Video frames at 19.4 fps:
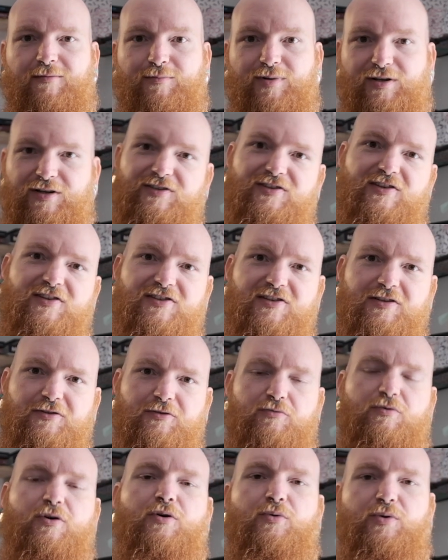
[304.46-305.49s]
because the Silk
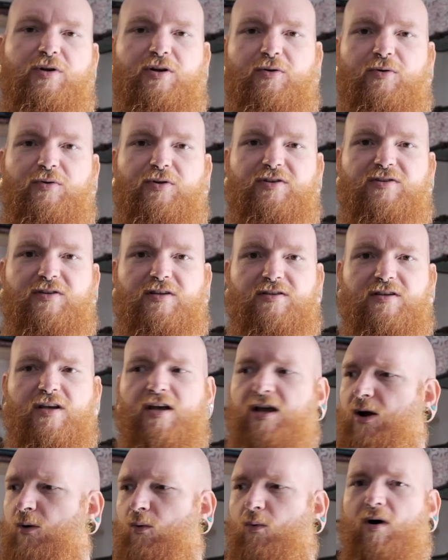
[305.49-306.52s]
Road and all these things.
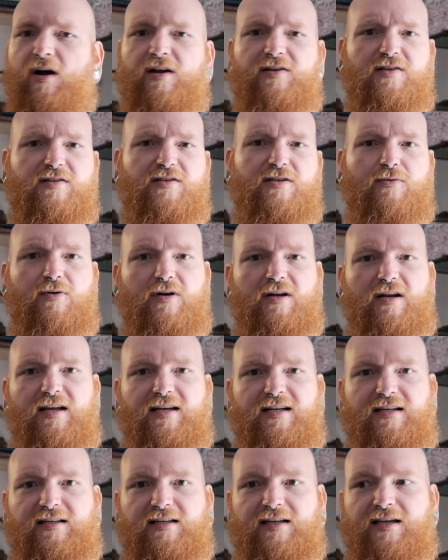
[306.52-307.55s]
Why is it so
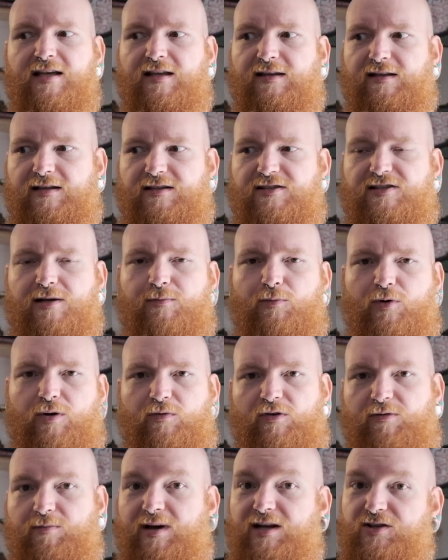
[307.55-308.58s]
unlikely that someone
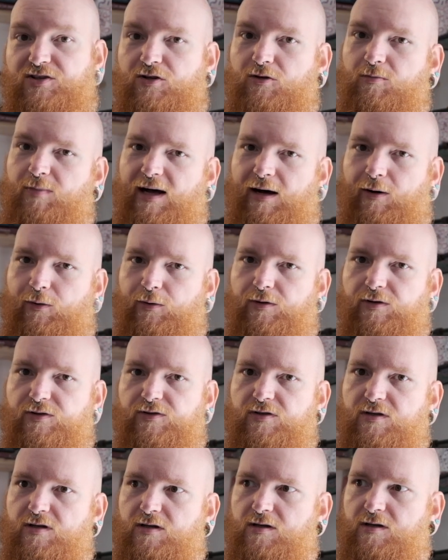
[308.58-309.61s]
with magical
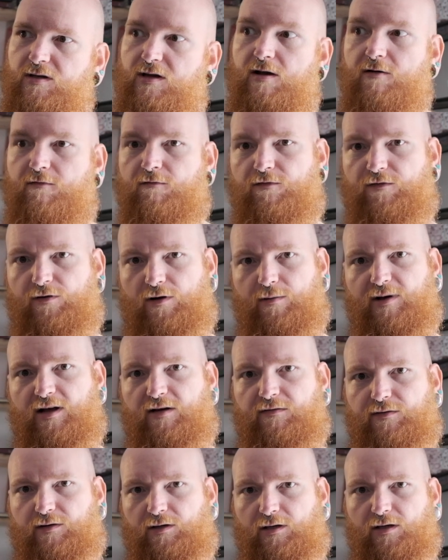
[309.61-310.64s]
powers from
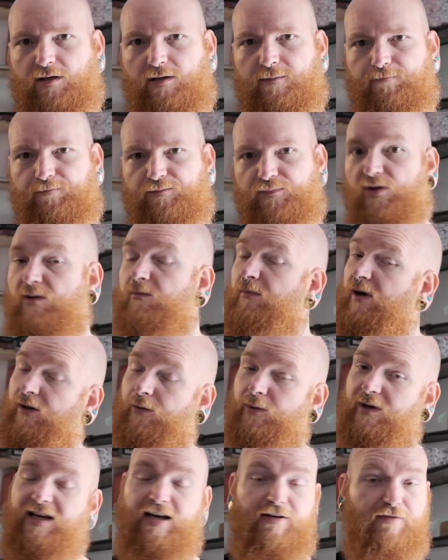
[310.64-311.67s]
Africa, by the
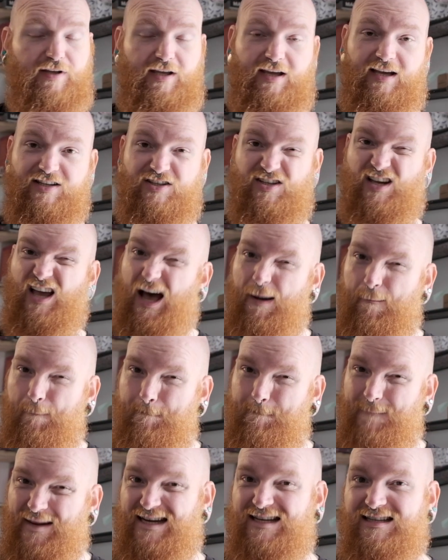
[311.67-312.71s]
way, Africa has
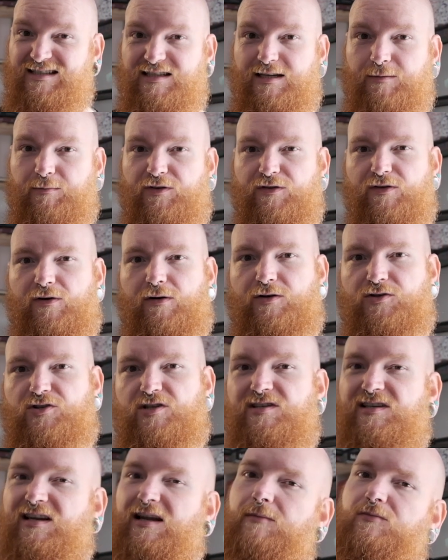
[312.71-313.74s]
amazing
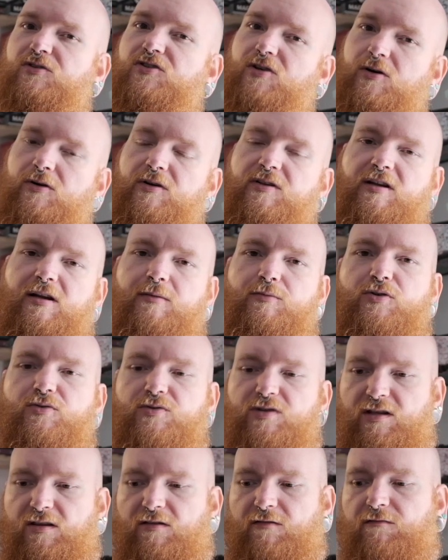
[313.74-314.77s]
mythologies, and I'm sorry that I'm
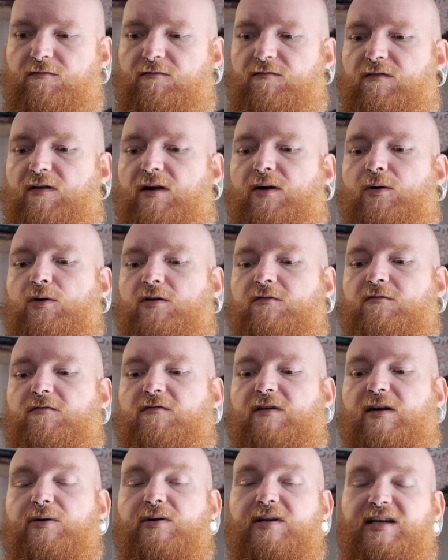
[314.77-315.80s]
using the very,
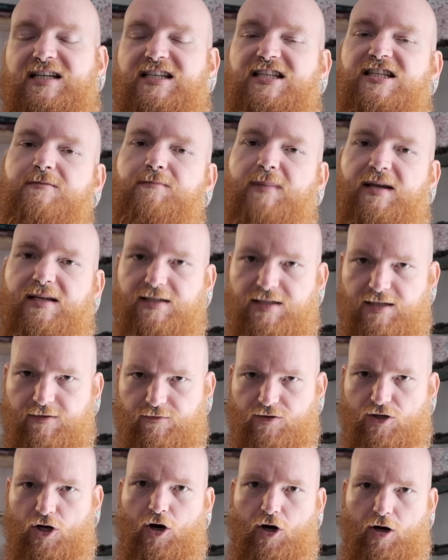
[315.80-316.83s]
very expansive
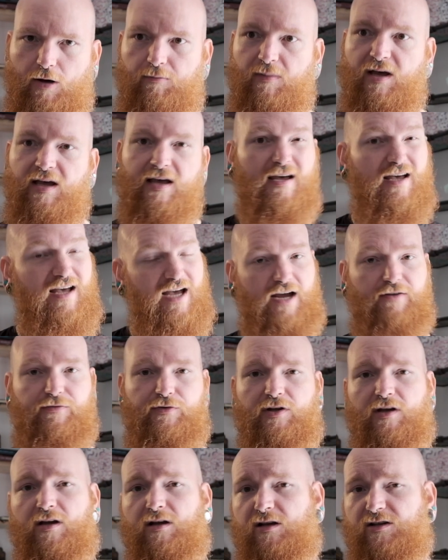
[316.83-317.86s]
term
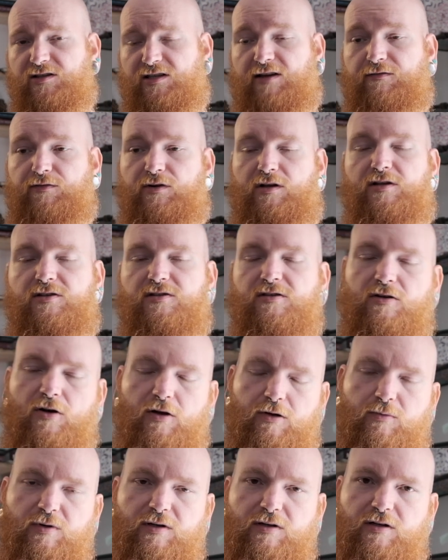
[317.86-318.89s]
Africa, because Africa is
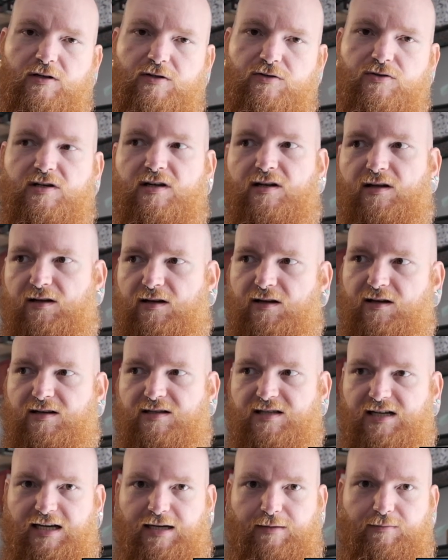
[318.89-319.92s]
not one country, and at that
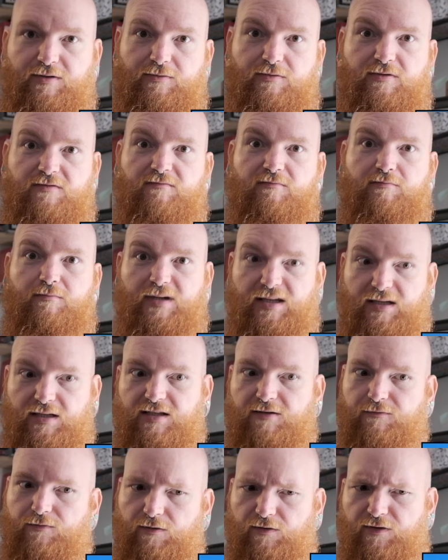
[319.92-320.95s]
time it was many
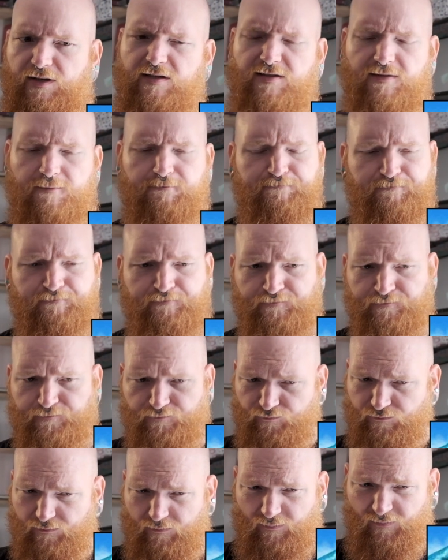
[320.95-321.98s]
different things.
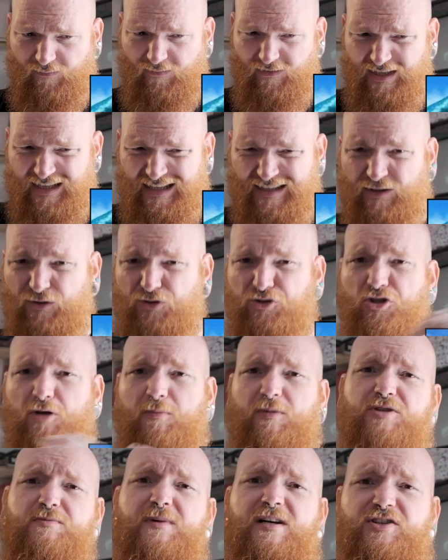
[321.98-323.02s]
There's so
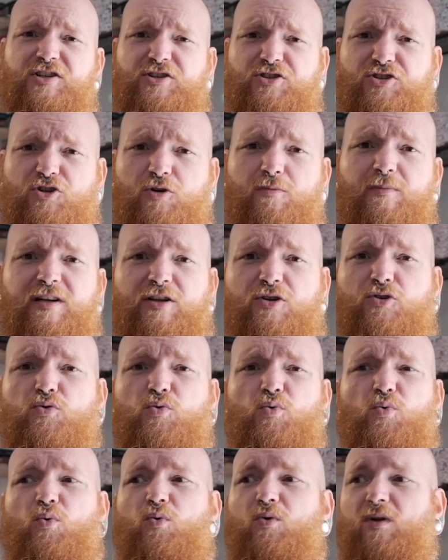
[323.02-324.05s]
much magic, so many
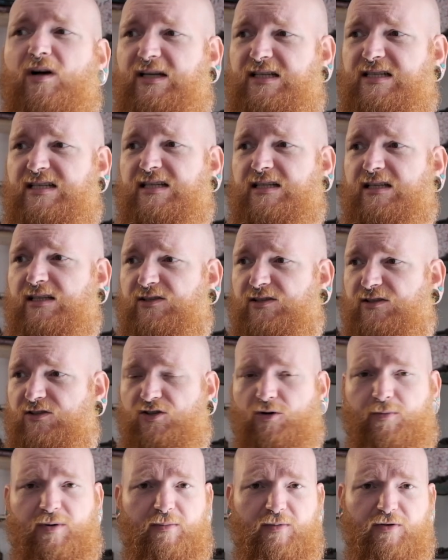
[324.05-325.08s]
cool ideas, and
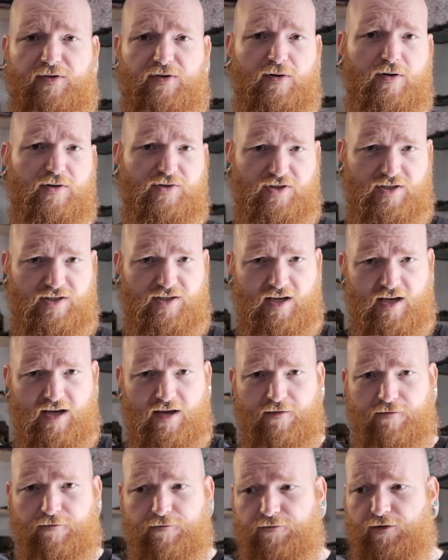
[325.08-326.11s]
so many mythologies
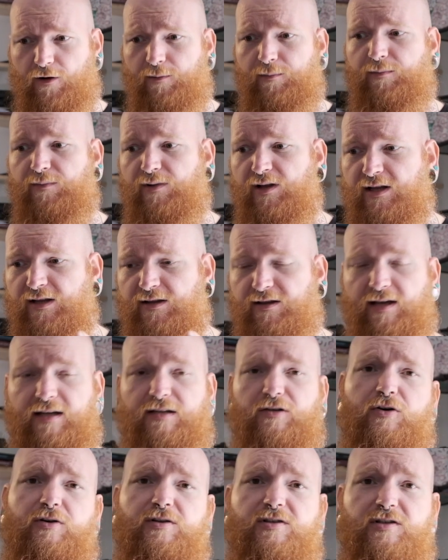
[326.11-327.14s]
from that
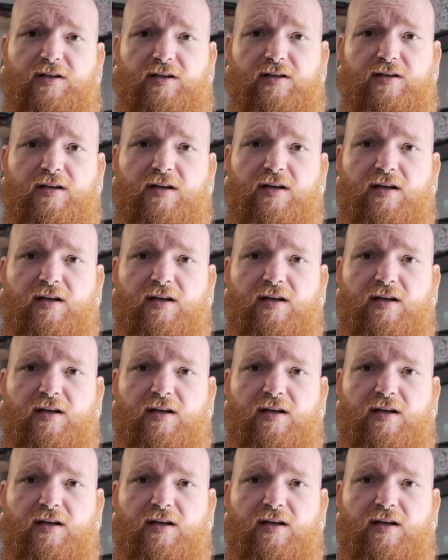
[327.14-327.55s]
continent,